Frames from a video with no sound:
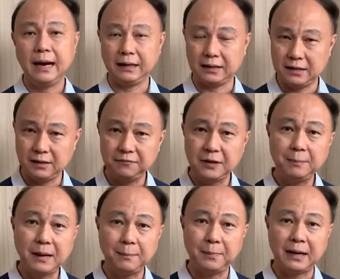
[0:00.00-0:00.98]
I give
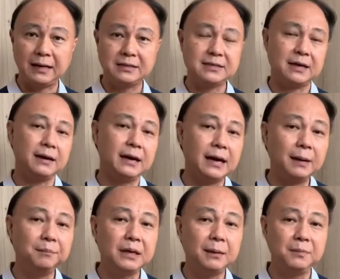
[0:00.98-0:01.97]
them advice and
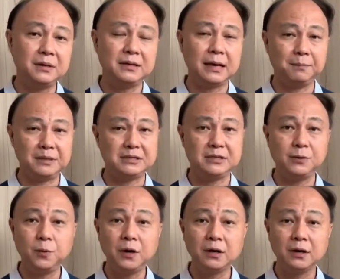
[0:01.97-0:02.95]
help them in their busy
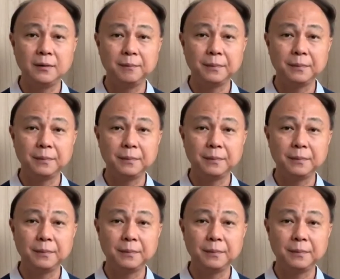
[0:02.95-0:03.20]
work.